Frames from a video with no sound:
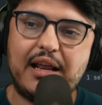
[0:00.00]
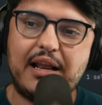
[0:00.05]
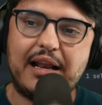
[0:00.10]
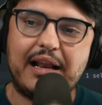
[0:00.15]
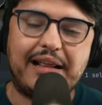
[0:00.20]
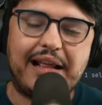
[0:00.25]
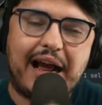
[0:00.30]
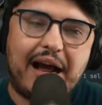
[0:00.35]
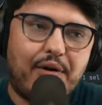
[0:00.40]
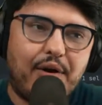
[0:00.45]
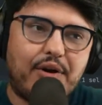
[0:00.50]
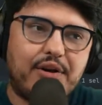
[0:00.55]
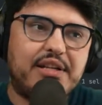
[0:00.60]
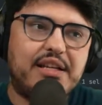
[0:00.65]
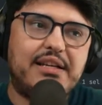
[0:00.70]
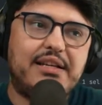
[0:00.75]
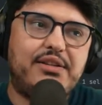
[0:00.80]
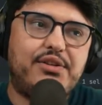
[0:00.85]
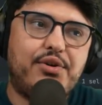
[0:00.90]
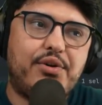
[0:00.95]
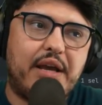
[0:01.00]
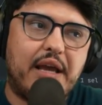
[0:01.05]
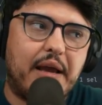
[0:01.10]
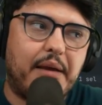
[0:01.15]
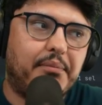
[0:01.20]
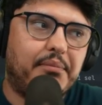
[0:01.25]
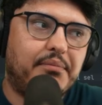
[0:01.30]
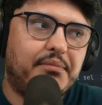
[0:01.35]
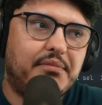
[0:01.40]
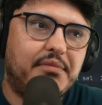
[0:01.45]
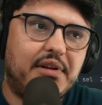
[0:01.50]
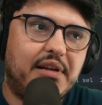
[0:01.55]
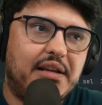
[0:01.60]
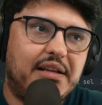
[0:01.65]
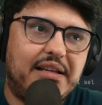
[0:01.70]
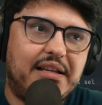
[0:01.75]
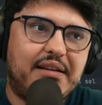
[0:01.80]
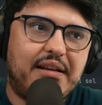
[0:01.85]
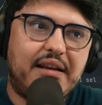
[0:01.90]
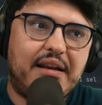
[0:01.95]
Like, how long did it took him?
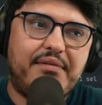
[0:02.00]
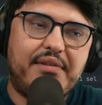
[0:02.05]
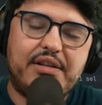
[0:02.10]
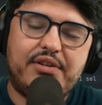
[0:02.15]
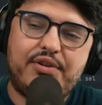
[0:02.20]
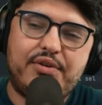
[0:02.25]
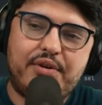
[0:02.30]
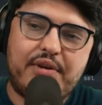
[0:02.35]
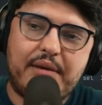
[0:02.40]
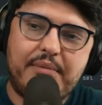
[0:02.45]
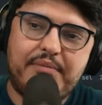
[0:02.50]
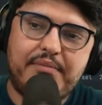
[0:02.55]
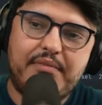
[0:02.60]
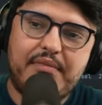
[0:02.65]
It didn't even take